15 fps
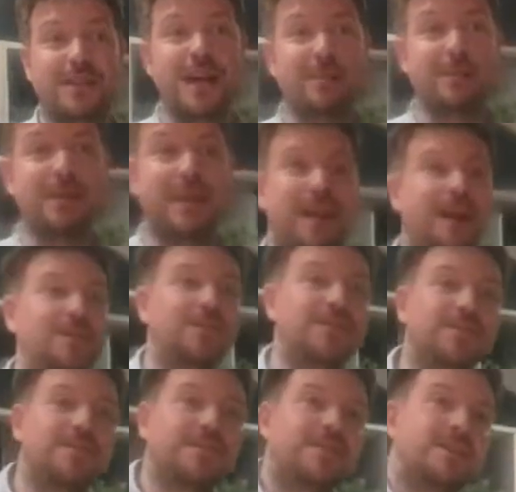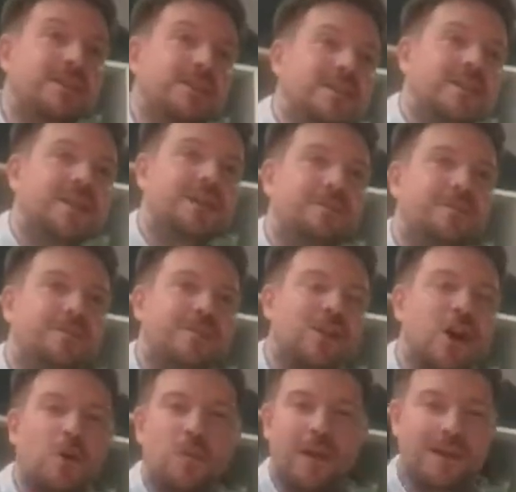time of their lives.
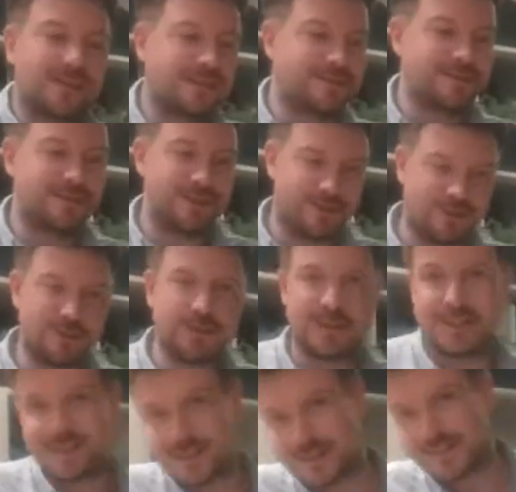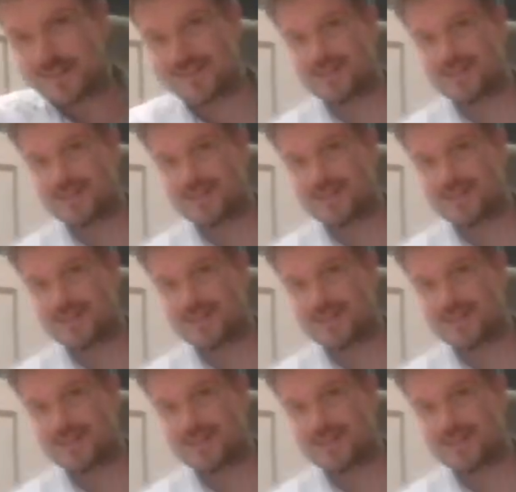They can't wait to have some of this.